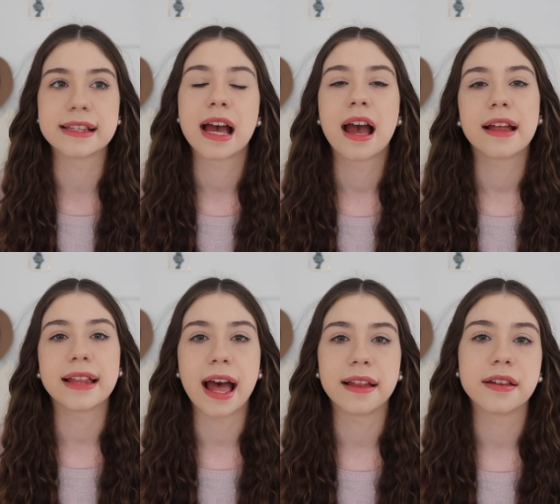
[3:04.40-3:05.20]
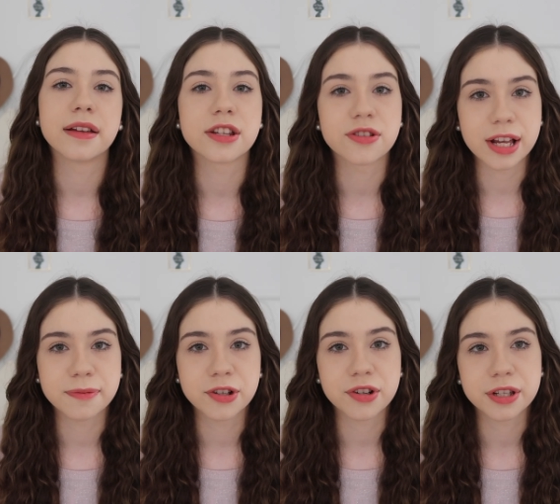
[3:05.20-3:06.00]
is that the
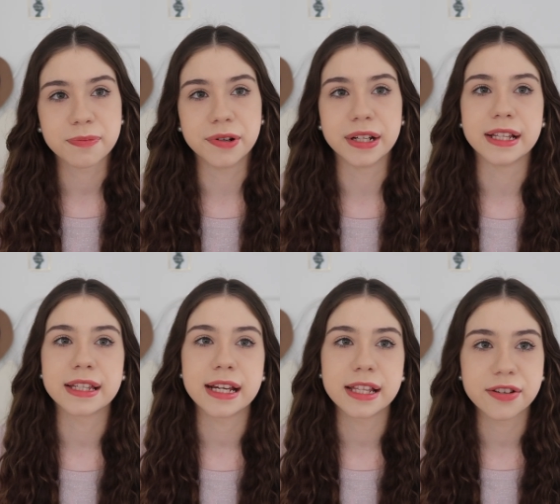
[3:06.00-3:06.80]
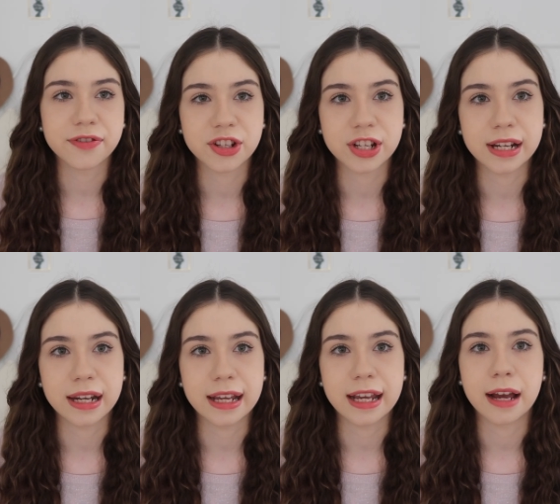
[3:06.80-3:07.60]
Strasbourg jurisprudence
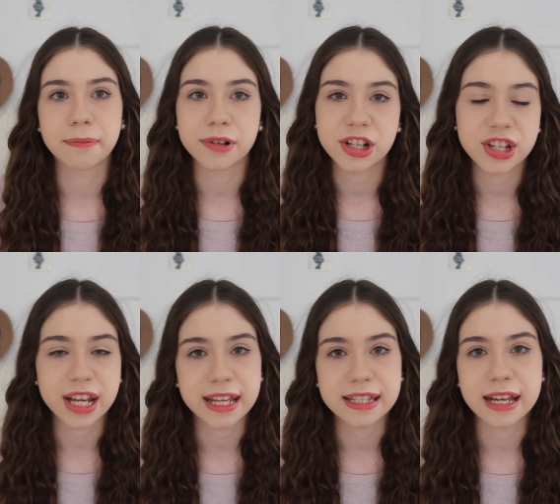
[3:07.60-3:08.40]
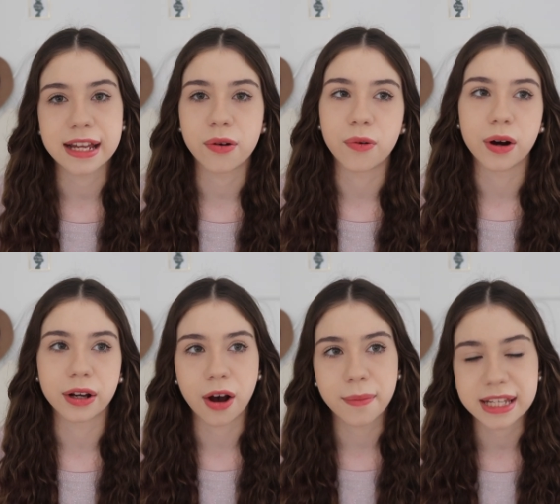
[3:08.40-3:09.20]
insufficiently appreciated or
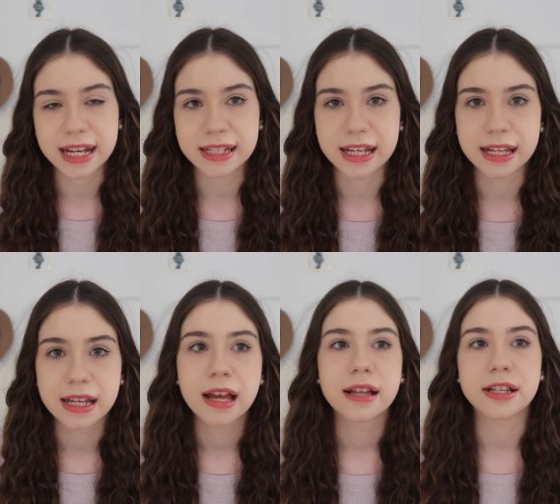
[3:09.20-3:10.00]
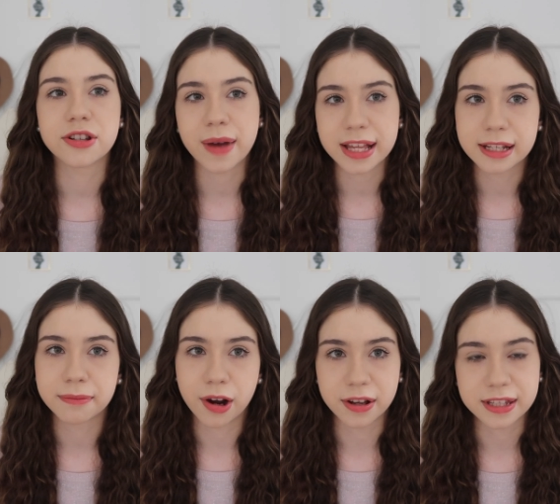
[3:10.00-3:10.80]
accommodated the
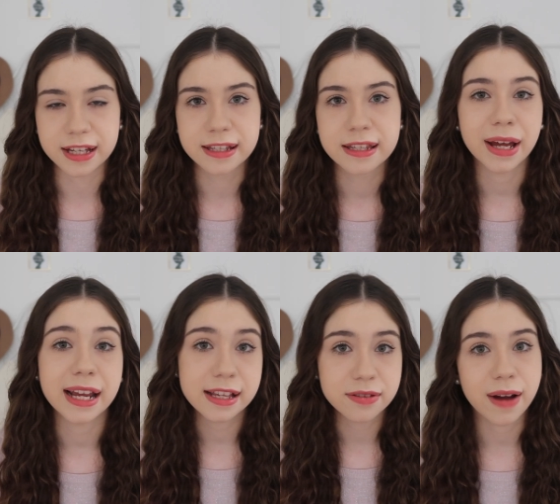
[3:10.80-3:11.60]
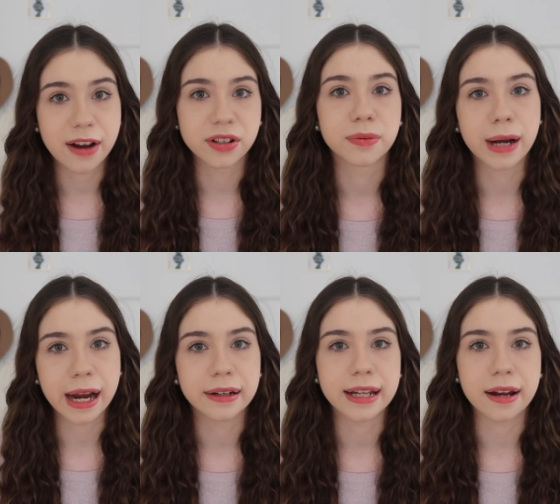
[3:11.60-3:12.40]
domestic process. But it's rather
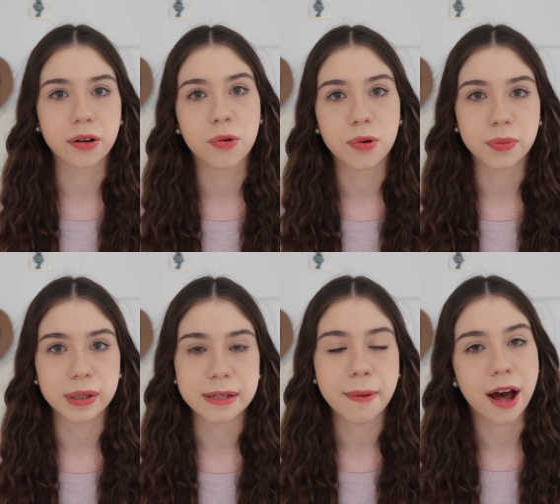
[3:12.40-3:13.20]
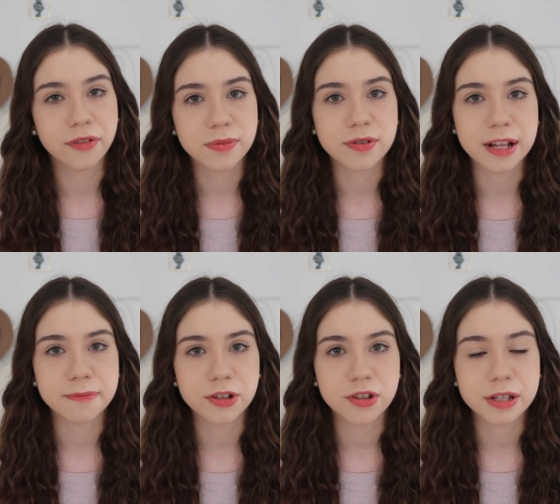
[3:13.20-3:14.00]
rare that a court will depart from
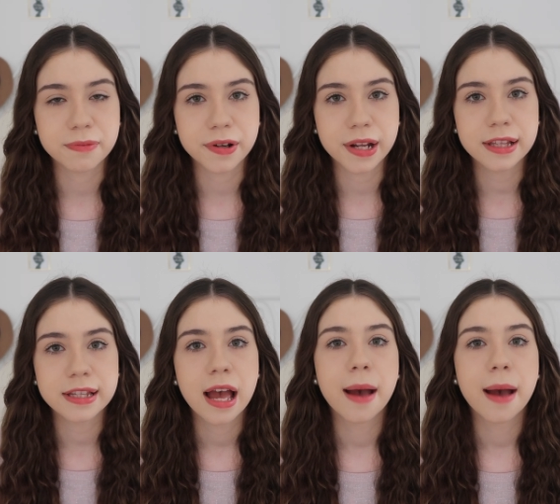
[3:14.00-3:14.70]
Strasbourg jurisprudence,